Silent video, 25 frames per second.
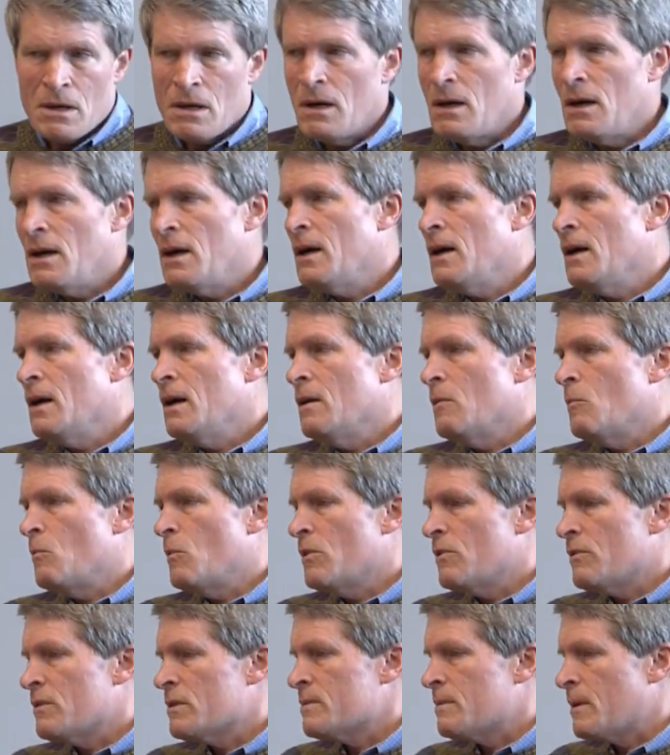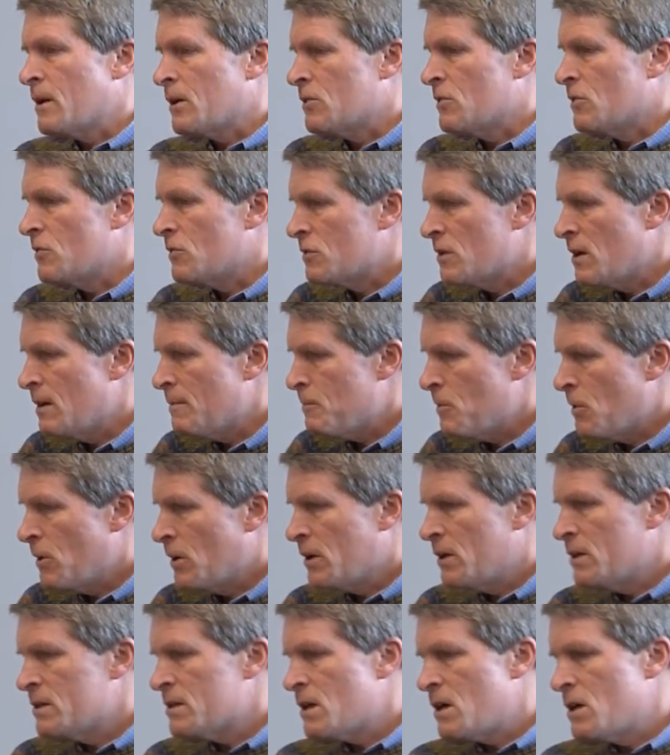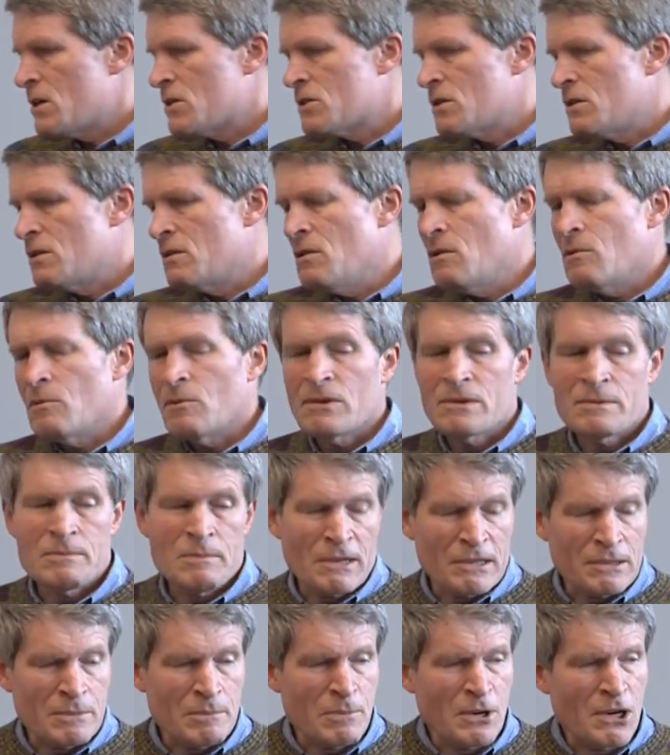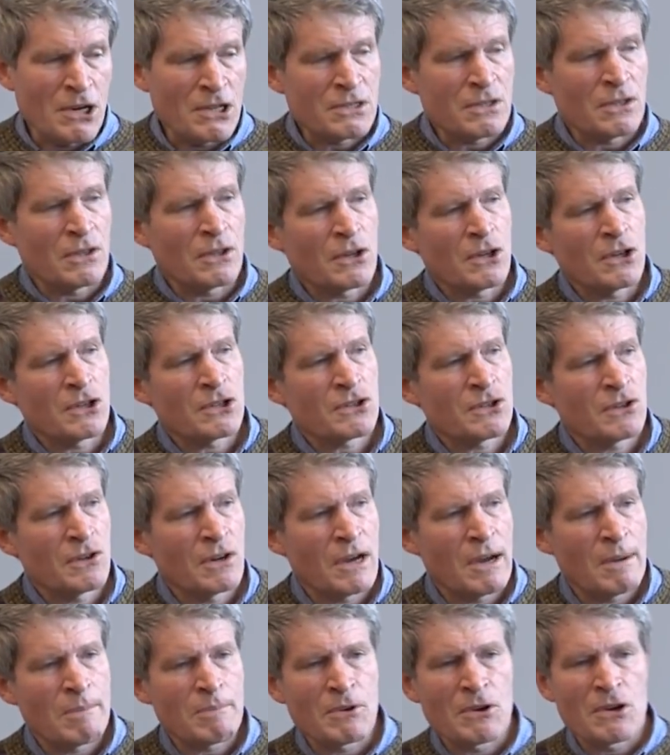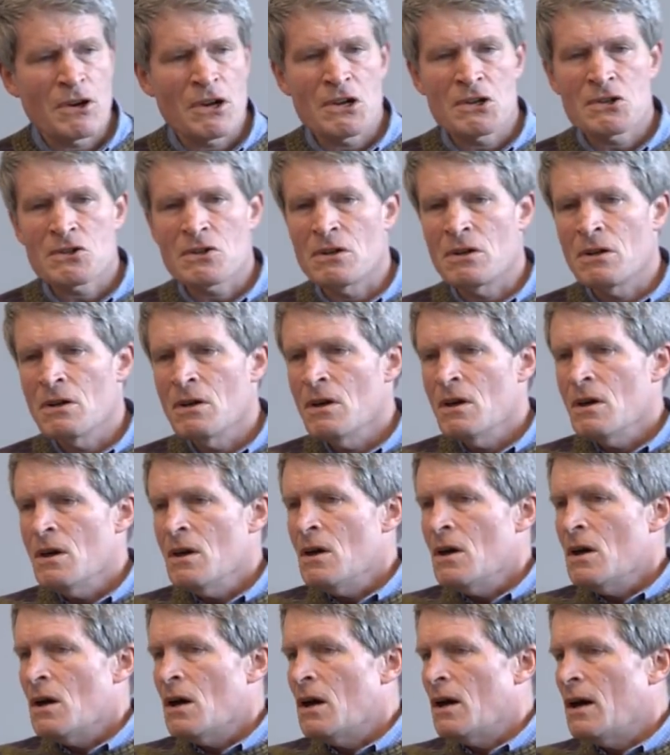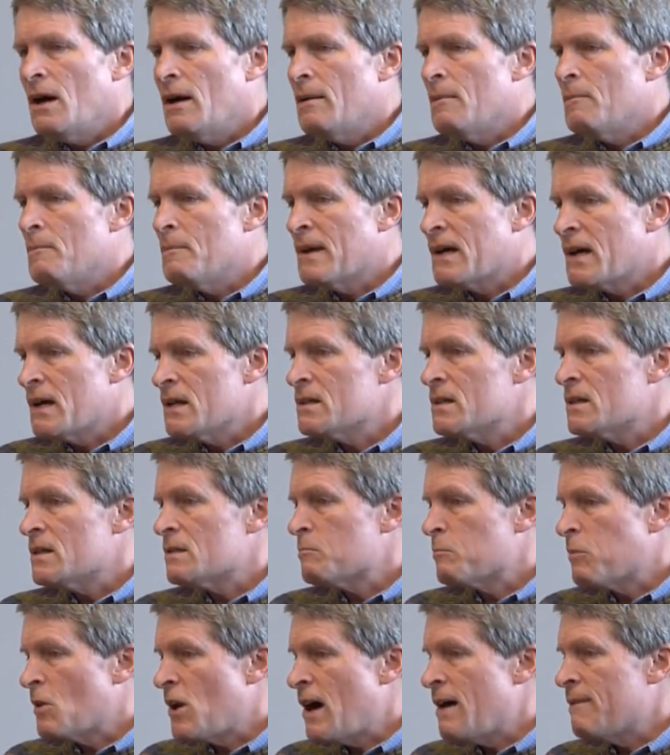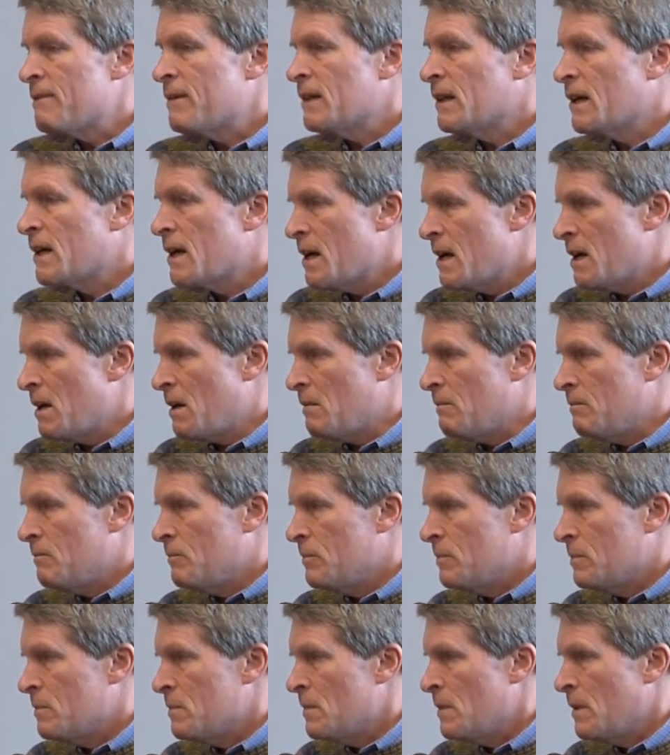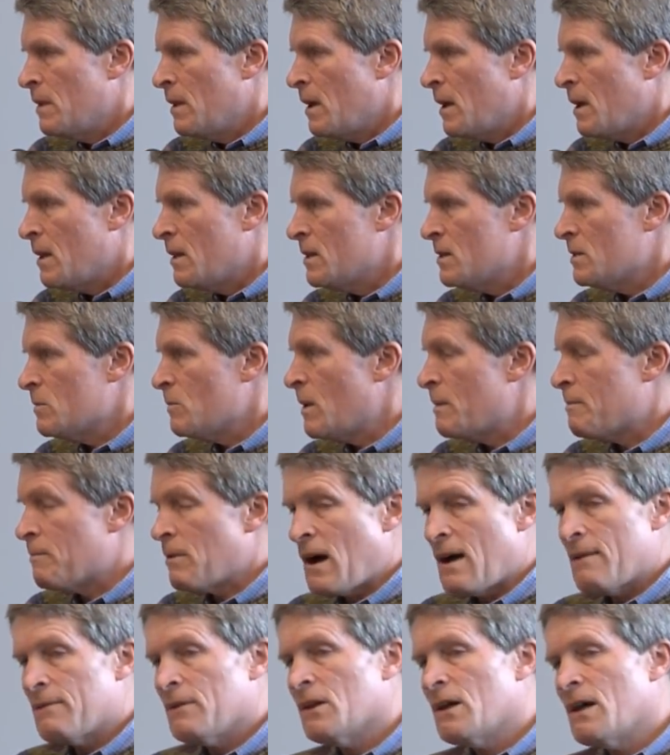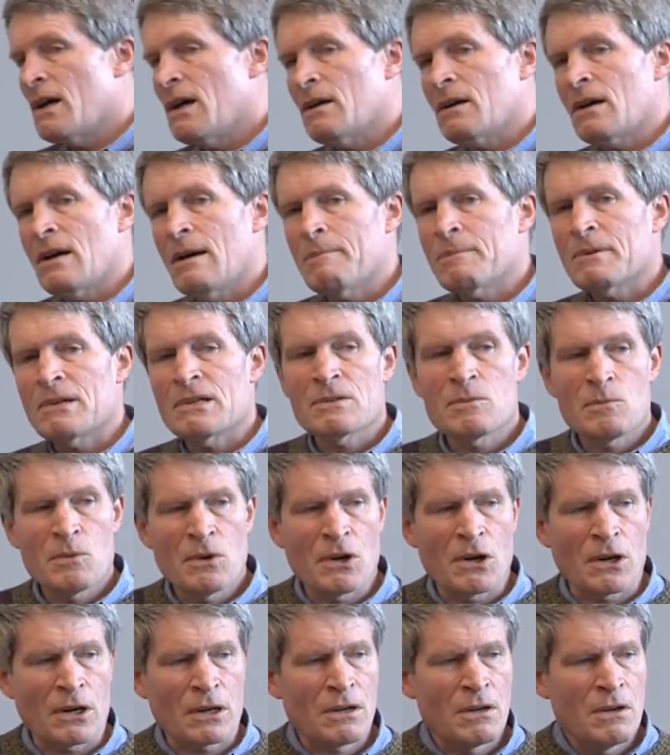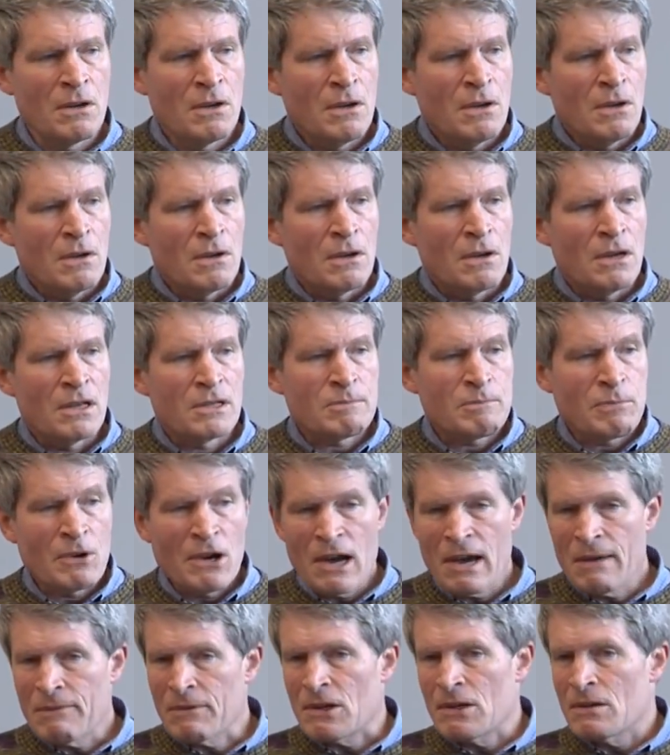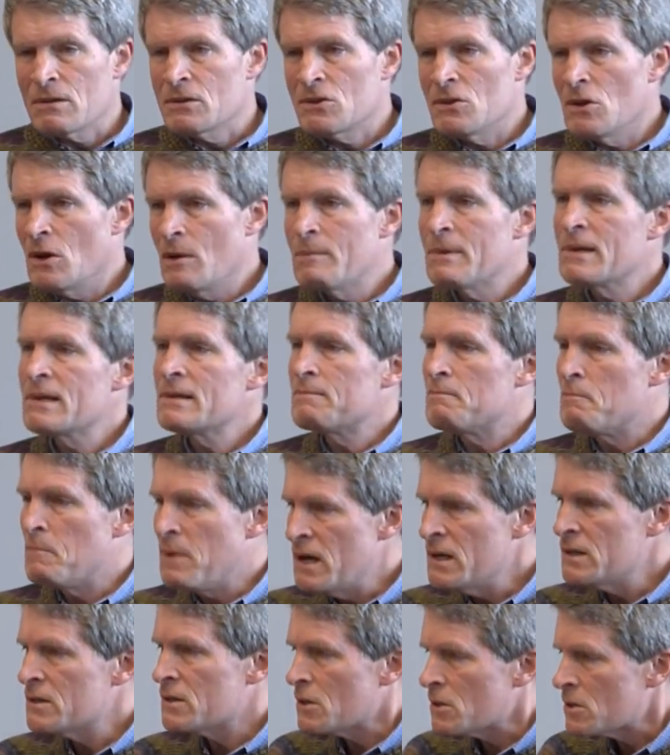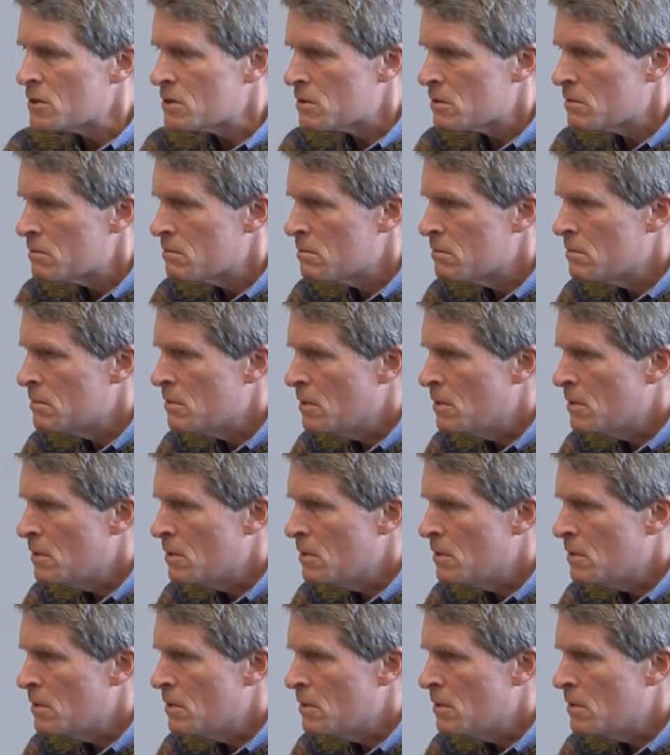uh, with respect to the Trump organization, with respect to parts of the Kushner operation, uh, because it's privately held. And this is the way privately held companies work. It's private. It's nobody's business.